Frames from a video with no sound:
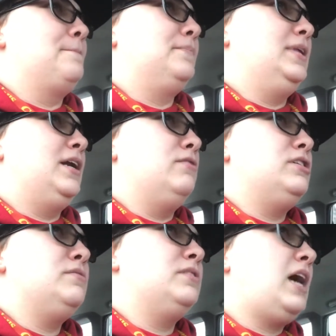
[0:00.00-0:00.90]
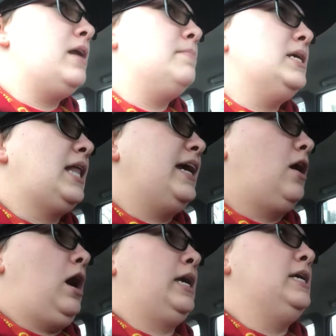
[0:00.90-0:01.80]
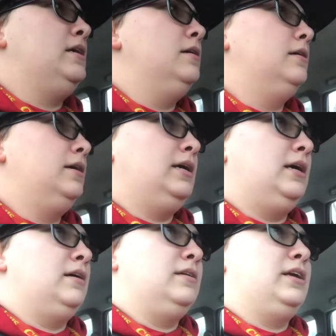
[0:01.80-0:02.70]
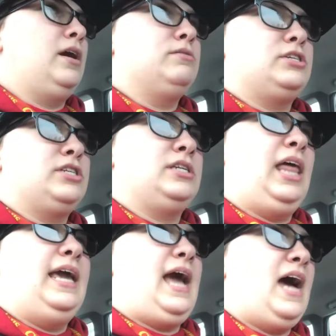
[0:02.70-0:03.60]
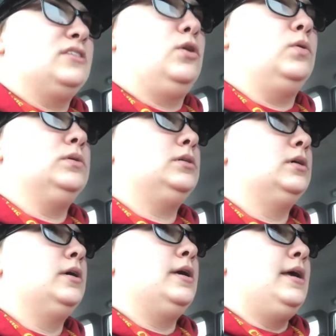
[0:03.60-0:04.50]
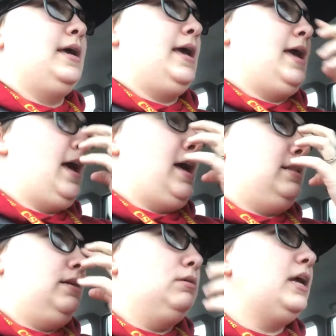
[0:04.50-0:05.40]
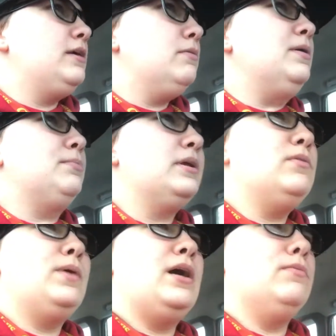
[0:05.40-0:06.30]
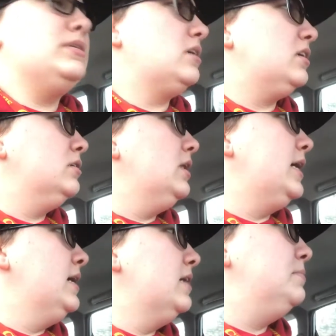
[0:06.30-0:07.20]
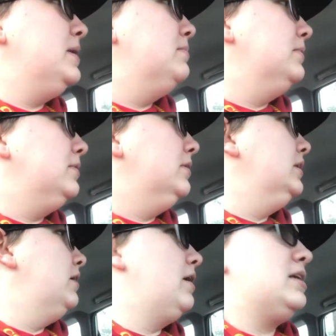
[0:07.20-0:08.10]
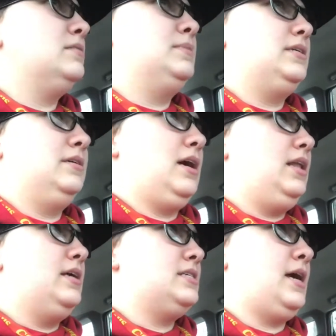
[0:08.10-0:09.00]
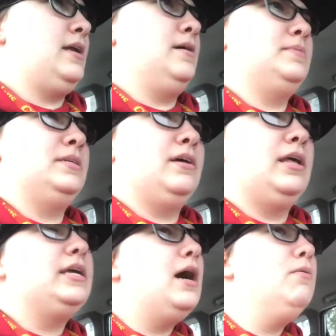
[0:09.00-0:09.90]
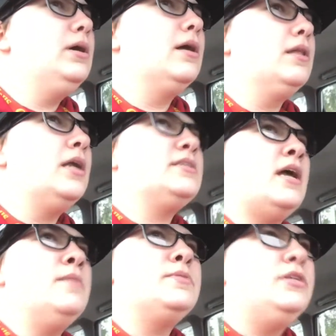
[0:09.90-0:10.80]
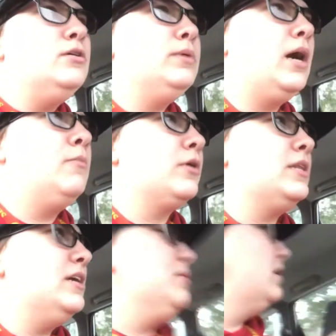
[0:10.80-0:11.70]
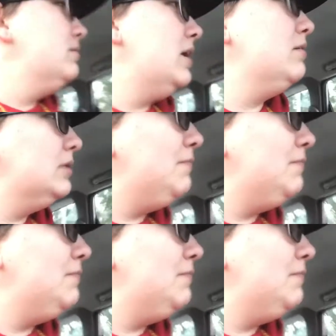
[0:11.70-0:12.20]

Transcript: you know, just kind of being, like, cocky and, you know, just, like, assholes. And they were like, it went pretty well. We talked to a lot of nice people, you know, got a lot of sign-ups. And they're like, yeah, we got a lot of sign-ups, too. We got more than you. And I was like, what the